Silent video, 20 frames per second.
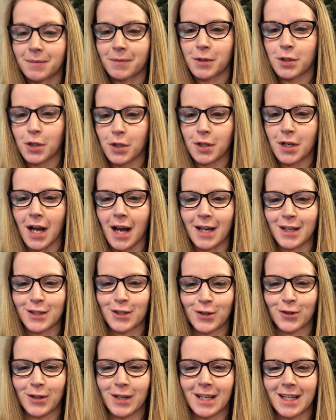you're not
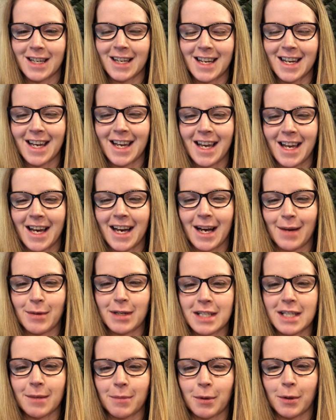doing
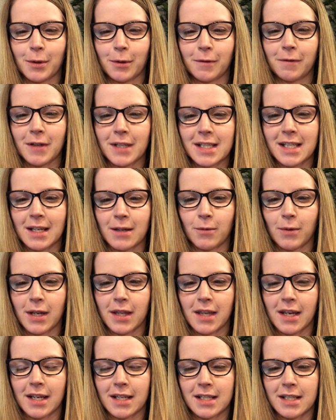a typical visit
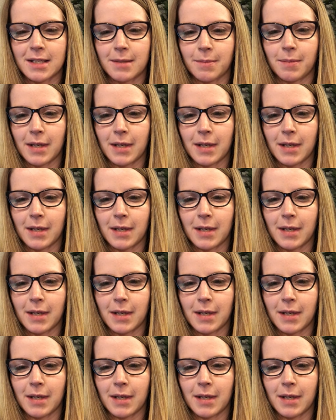with us